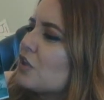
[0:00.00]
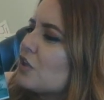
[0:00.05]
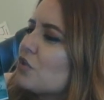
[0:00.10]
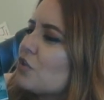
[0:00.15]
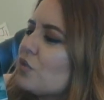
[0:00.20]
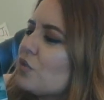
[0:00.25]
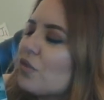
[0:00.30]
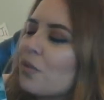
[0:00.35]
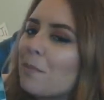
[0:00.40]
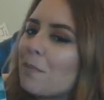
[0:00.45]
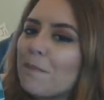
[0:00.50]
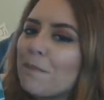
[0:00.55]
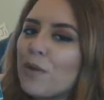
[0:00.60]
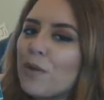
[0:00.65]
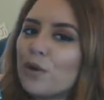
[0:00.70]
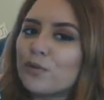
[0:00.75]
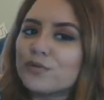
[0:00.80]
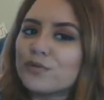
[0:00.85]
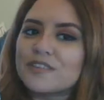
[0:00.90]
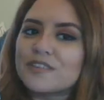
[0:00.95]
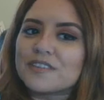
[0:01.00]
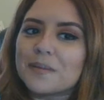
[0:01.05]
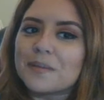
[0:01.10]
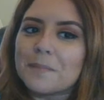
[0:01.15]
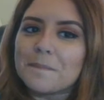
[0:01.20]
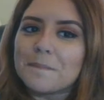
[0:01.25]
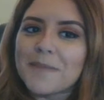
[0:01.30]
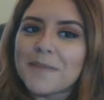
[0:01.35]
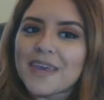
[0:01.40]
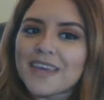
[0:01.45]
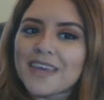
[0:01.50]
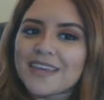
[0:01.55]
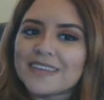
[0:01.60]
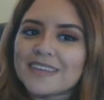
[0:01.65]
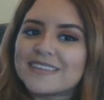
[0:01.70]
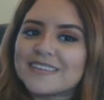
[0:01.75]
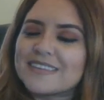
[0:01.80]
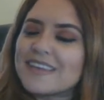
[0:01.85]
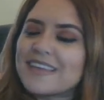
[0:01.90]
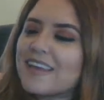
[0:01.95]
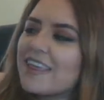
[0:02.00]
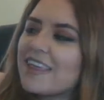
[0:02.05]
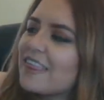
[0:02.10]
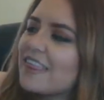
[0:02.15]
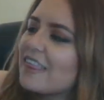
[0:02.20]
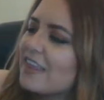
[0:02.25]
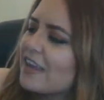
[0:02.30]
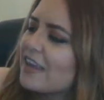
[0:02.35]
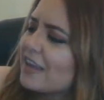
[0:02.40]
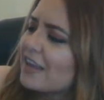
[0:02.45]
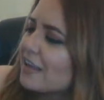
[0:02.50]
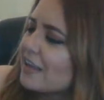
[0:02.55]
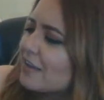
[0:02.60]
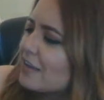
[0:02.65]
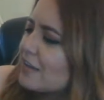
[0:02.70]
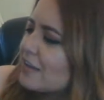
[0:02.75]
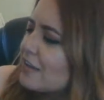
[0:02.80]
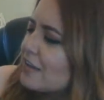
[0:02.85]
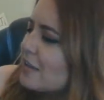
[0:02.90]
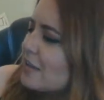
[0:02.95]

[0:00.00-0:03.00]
do the most amazing thing.